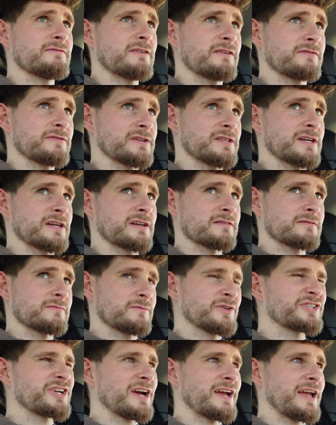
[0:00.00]
of everything,
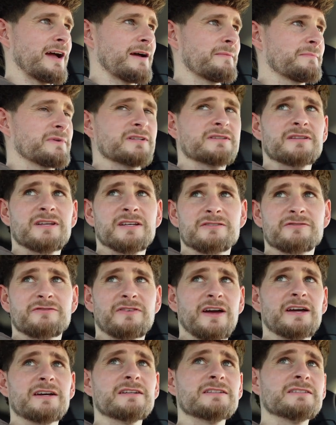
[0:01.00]
which I am, that's
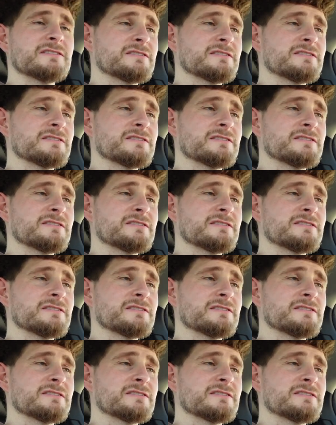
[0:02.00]
fair,